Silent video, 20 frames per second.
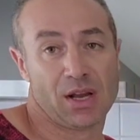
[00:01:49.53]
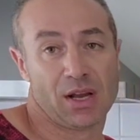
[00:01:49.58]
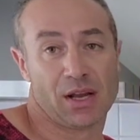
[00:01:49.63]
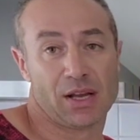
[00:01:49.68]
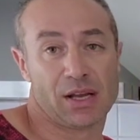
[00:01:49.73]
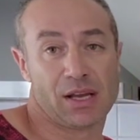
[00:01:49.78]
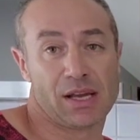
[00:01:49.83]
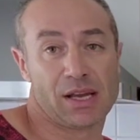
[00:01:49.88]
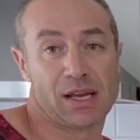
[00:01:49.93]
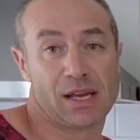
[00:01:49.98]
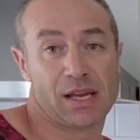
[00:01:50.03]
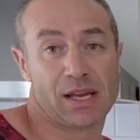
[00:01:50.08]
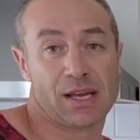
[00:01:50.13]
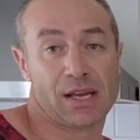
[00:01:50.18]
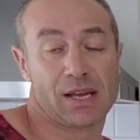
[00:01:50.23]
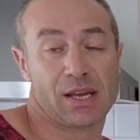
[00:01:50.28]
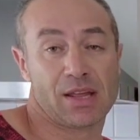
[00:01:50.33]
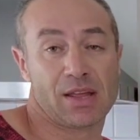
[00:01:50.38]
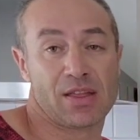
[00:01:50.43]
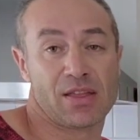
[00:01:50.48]

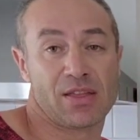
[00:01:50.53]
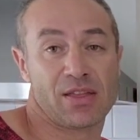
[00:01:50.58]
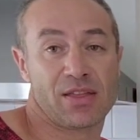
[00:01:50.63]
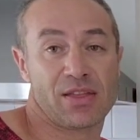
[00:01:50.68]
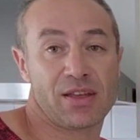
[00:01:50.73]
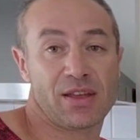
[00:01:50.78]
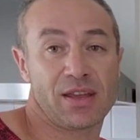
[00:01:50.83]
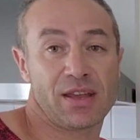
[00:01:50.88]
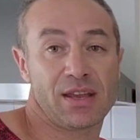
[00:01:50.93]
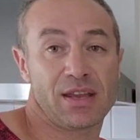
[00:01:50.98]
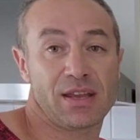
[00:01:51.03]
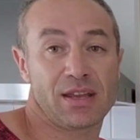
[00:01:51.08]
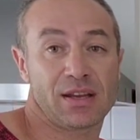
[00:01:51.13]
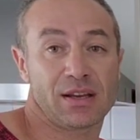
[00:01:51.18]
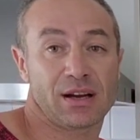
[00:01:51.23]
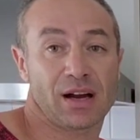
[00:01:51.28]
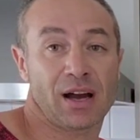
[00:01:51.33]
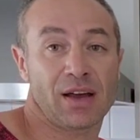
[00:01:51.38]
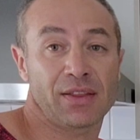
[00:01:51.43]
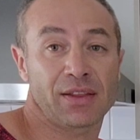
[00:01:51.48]

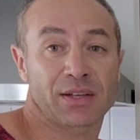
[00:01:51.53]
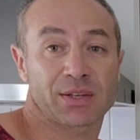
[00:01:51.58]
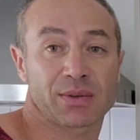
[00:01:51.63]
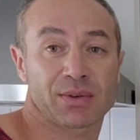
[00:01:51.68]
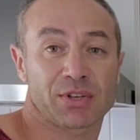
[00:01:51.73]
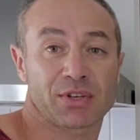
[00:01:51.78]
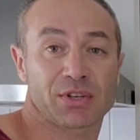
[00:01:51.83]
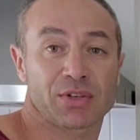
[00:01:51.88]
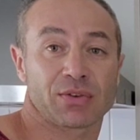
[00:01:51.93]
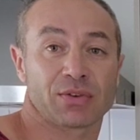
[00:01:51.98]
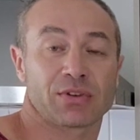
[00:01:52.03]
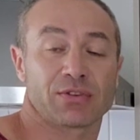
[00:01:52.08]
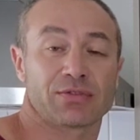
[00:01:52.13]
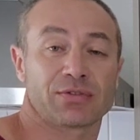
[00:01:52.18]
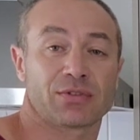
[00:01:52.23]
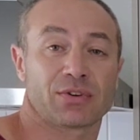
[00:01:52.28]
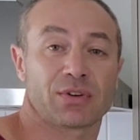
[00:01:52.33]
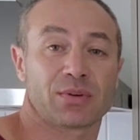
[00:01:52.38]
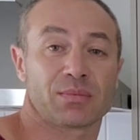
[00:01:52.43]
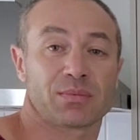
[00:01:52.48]
The other question on the
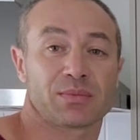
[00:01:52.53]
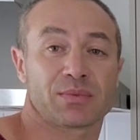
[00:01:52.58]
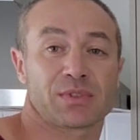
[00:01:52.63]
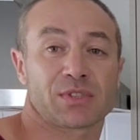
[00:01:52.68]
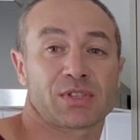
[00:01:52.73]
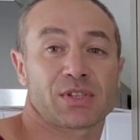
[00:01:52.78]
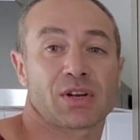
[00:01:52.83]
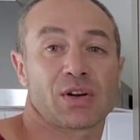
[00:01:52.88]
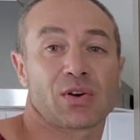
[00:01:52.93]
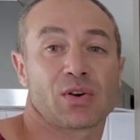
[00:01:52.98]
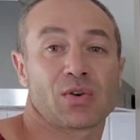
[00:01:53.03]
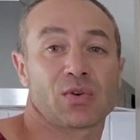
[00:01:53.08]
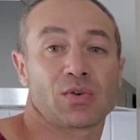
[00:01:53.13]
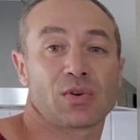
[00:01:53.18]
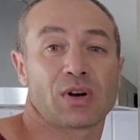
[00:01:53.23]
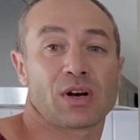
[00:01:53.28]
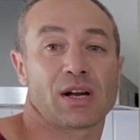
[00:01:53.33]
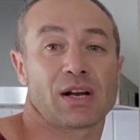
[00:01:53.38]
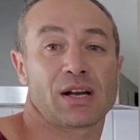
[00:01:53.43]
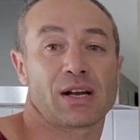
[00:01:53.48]
forum,
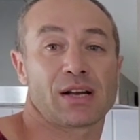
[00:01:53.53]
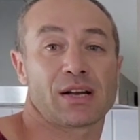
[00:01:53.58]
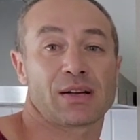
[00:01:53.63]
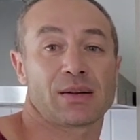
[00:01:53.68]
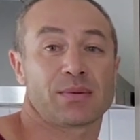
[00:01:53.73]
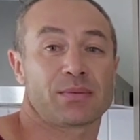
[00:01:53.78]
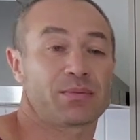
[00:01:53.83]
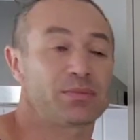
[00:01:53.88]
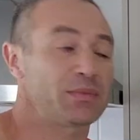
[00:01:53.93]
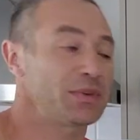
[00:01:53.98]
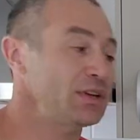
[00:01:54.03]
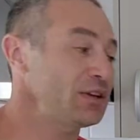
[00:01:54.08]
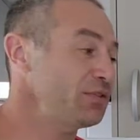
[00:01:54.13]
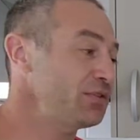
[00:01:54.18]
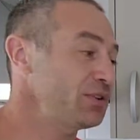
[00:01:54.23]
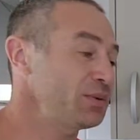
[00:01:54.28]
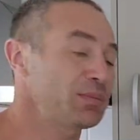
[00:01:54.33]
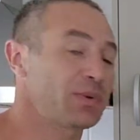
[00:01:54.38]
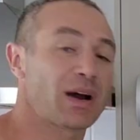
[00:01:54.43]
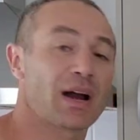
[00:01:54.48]
so
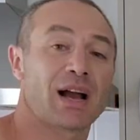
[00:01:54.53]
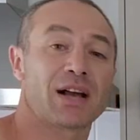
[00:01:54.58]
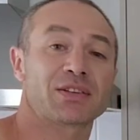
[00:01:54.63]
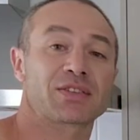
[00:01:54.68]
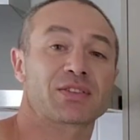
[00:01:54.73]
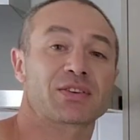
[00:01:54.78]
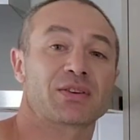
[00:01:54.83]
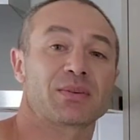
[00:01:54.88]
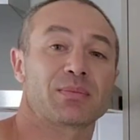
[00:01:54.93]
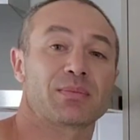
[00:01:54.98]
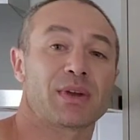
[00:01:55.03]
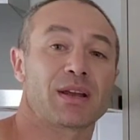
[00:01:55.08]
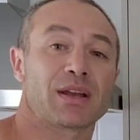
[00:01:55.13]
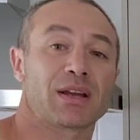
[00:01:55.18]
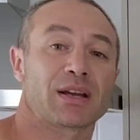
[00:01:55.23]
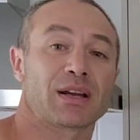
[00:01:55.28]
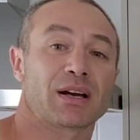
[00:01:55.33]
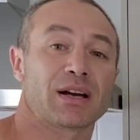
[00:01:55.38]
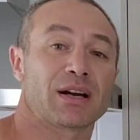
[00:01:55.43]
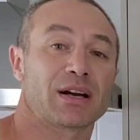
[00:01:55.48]
if you buy ice cream
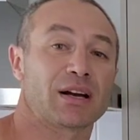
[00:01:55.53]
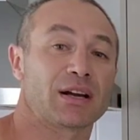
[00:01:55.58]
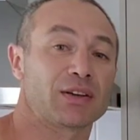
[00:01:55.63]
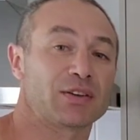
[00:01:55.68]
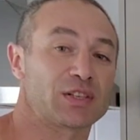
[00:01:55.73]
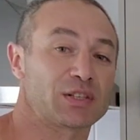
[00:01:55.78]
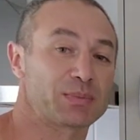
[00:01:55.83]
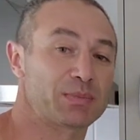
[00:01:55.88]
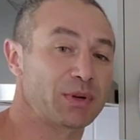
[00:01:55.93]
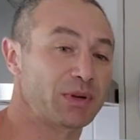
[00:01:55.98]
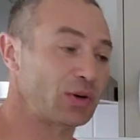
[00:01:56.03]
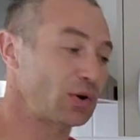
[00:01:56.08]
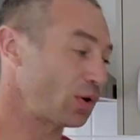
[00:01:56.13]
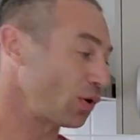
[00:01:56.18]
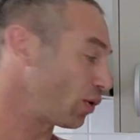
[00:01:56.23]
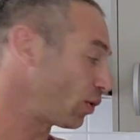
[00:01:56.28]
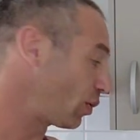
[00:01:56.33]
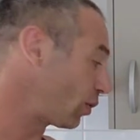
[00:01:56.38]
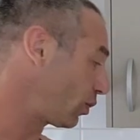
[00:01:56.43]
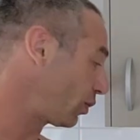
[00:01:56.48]
maker and you spend
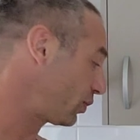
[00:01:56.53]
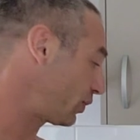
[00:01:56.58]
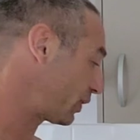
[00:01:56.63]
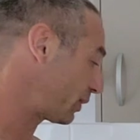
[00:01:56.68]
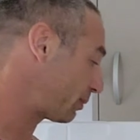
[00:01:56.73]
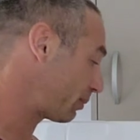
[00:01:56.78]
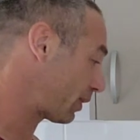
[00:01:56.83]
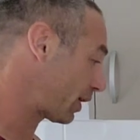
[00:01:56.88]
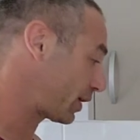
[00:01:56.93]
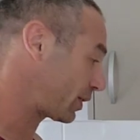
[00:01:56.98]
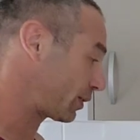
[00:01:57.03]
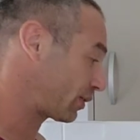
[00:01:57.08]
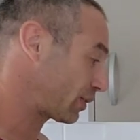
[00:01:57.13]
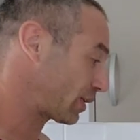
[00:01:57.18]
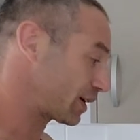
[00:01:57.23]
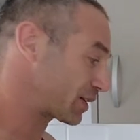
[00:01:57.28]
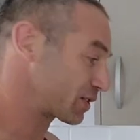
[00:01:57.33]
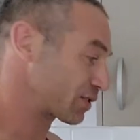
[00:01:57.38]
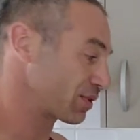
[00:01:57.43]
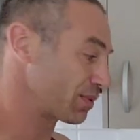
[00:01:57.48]
all that money on
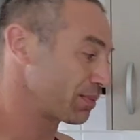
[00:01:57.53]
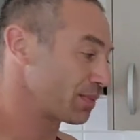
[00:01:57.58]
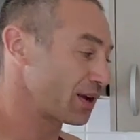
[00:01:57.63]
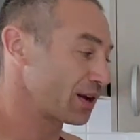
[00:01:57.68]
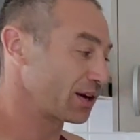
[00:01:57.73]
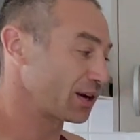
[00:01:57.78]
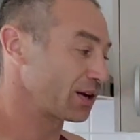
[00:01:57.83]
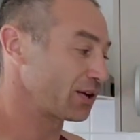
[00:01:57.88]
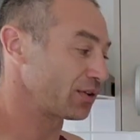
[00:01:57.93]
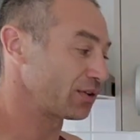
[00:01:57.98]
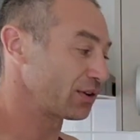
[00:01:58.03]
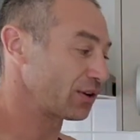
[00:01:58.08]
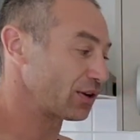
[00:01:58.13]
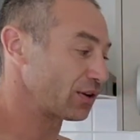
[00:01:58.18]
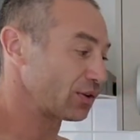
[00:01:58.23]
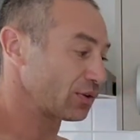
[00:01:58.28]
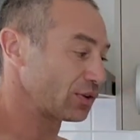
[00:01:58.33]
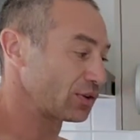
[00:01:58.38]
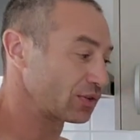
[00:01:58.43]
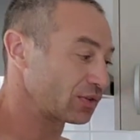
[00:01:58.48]
ice cream maker and then
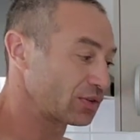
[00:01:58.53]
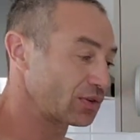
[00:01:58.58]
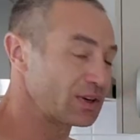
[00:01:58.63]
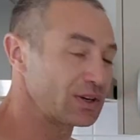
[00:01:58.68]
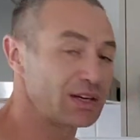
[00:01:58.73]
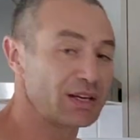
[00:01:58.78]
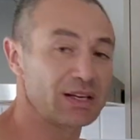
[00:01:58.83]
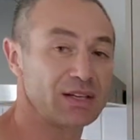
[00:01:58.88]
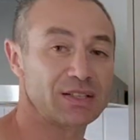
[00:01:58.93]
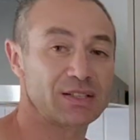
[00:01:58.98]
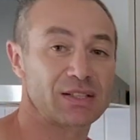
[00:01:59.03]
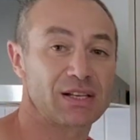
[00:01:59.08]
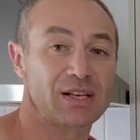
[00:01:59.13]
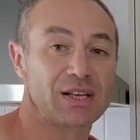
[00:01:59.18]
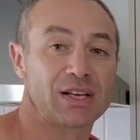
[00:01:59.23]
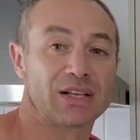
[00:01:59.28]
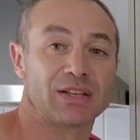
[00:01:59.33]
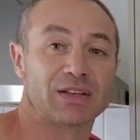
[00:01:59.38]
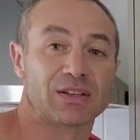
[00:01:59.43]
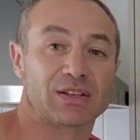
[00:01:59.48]
on ingredients,
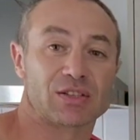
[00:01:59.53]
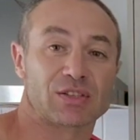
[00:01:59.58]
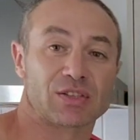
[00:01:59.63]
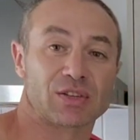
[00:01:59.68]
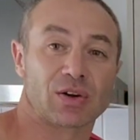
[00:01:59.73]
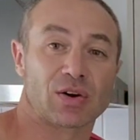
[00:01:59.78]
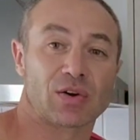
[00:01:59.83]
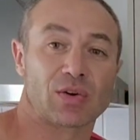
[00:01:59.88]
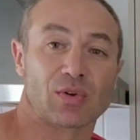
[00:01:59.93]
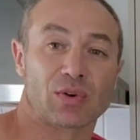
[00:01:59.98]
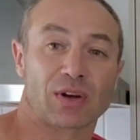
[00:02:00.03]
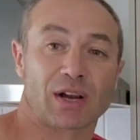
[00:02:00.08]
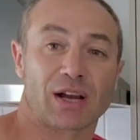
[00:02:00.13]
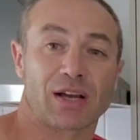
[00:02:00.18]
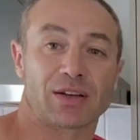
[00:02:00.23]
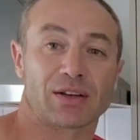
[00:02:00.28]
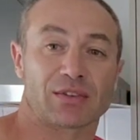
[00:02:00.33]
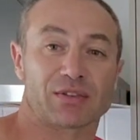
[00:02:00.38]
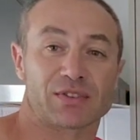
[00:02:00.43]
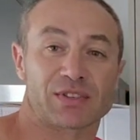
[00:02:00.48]
there's no
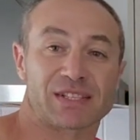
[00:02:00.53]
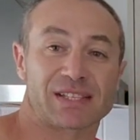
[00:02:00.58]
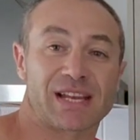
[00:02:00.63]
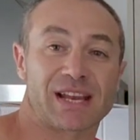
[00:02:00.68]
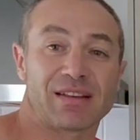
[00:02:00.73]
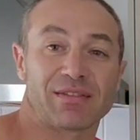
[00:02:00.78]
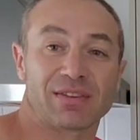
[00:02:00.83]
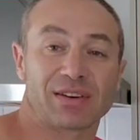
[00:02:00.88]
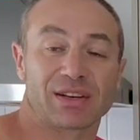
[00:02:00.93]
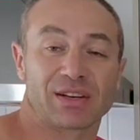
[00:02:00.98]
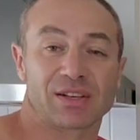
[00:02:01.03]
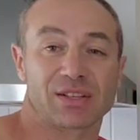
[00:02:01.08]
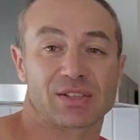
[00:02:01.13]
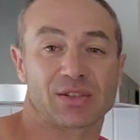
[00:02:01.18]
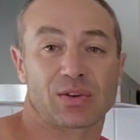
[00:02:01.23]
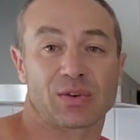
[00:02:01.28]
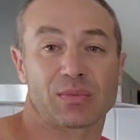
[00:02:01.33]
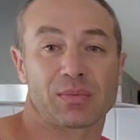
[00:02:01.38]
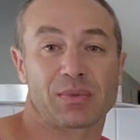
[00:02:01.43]
kind of savings on